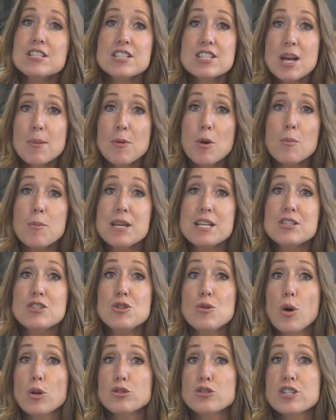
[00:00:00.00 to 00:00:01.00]
Some OBs
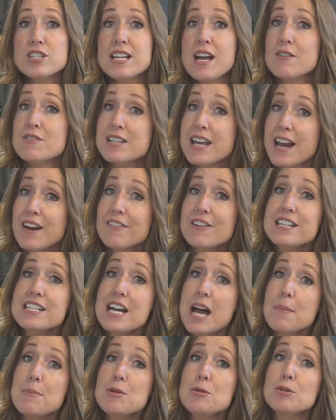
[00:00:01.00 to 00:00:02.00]
do ultrasounds every
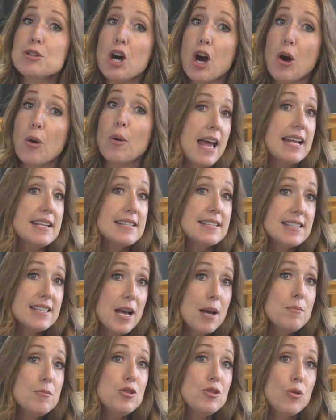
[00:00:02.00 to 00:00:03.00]
time you go, and
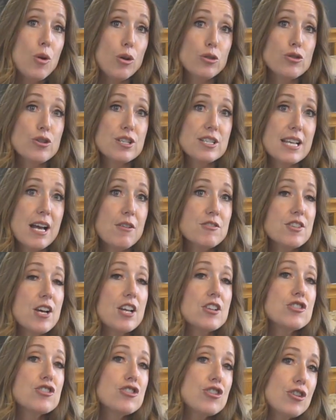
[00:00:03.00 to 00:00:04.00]
some do ultrasounds
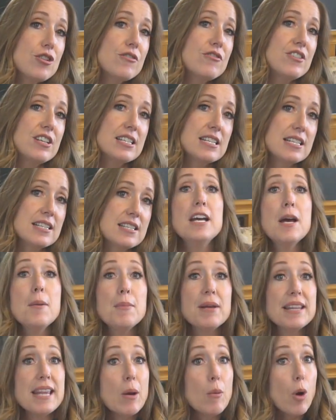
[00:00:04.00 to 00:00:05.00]
on certain visits,
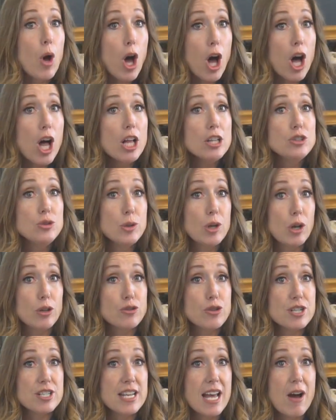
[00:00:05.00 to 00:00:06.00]
but they will all do an
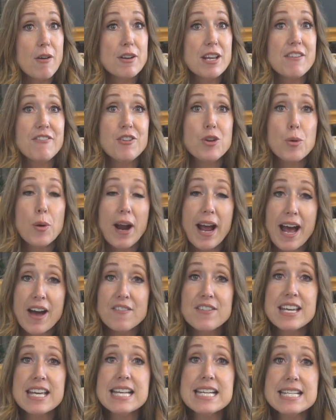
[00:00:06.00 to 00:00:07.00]
ultrasound if you are
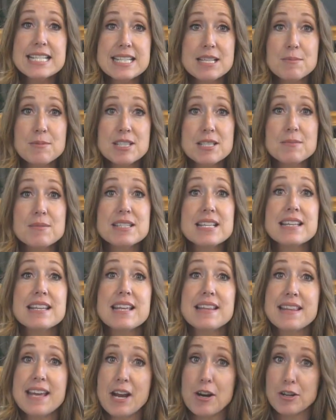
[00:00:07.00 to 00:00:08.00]
having any symptoms
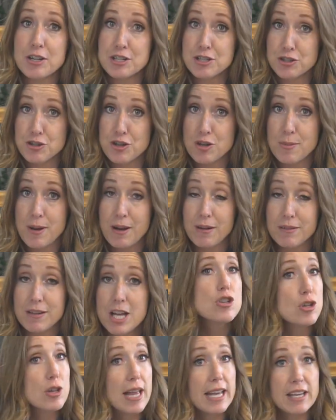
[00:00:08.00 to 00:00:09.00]
that they are concerned about.
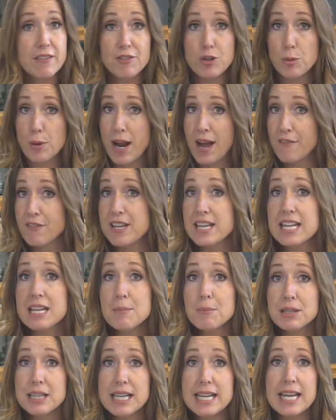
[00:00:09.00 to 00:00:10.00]
So like if you are having any
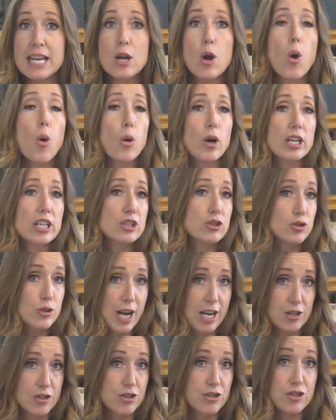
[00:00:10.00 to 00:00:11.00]
bleeding or
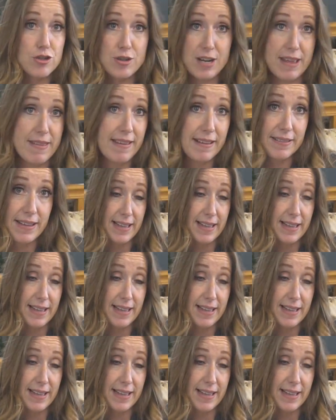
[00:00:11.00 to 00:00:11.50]
contractions or anything